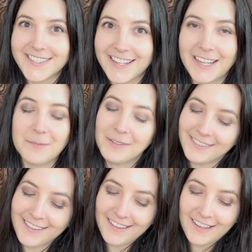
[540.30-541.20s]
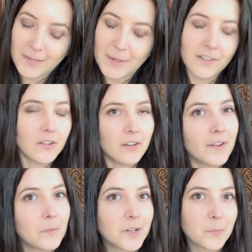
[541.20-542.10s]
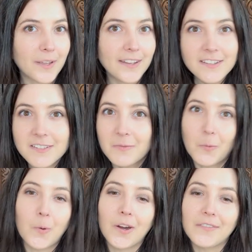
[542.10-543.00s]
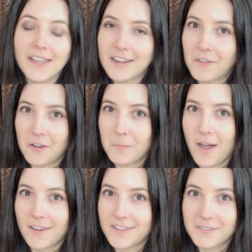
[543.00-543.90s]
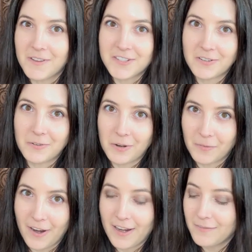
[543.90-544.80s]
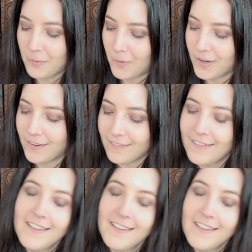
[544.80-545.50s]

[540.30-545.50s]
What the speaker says: this game. I don't know if I want to wait for the Analog Pocket to eventually arrive, or